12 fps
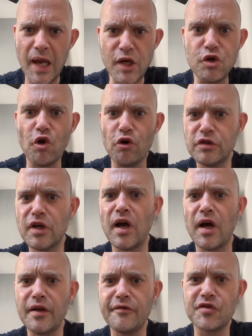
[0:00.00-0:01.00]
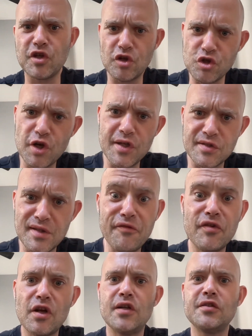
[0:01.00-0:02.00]
not the kind of surgeries,
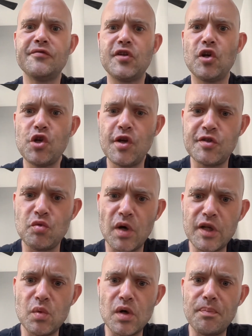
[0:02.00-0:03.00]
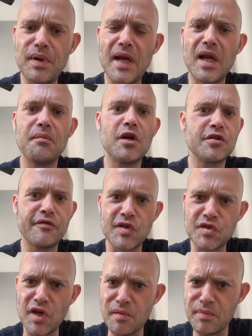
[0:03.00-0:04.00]
different kinds of surgeries, what they were planning because of the
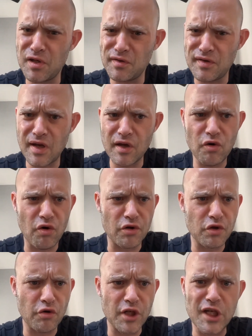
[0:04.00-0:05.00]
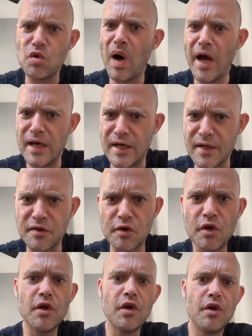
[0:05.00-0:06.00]
cyber attack on Q Island.
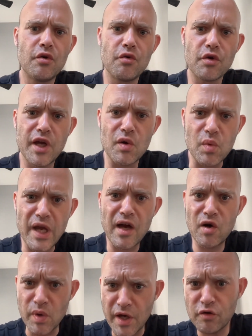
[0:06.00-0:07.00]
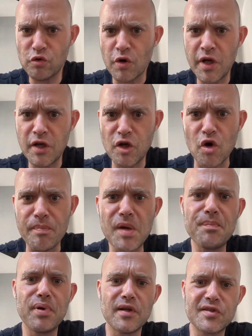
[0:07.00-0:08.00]
Okay, we are talking,
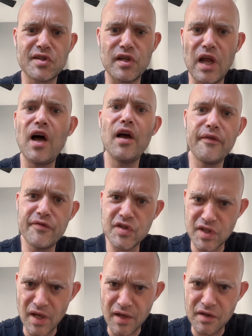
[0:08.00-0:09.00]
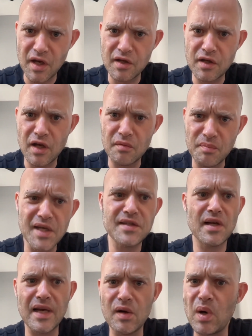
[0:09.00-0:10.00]
people's lives and
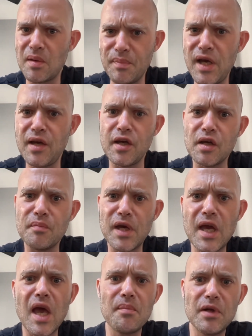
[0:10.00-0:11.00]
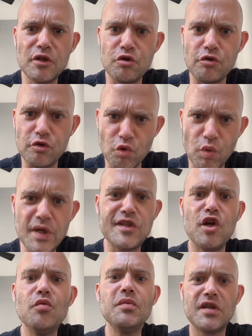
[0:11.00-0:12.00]
basically well-being here. Being able to
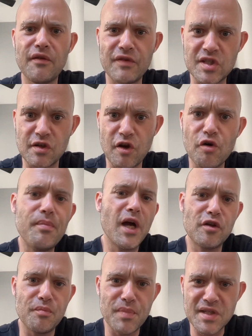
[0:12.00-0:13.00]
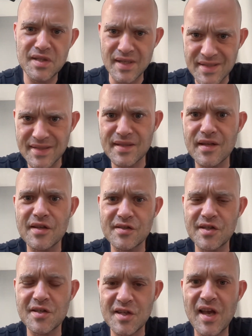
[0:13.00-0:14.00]
resume service and go back to business
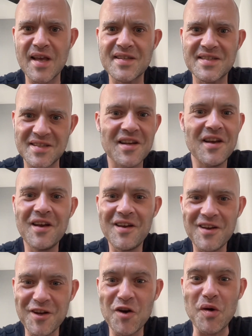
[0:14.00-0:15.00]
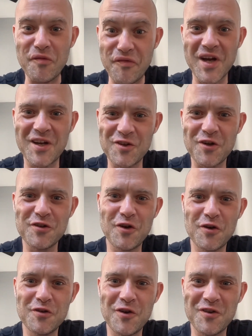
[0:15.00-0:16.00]
is has effect
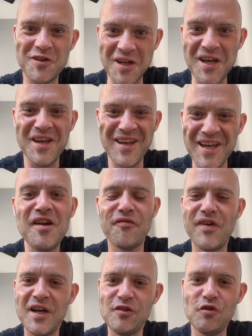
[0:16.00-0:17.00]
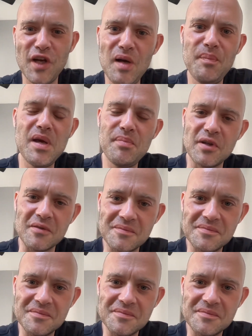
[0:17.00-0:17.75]
on real effect on real people.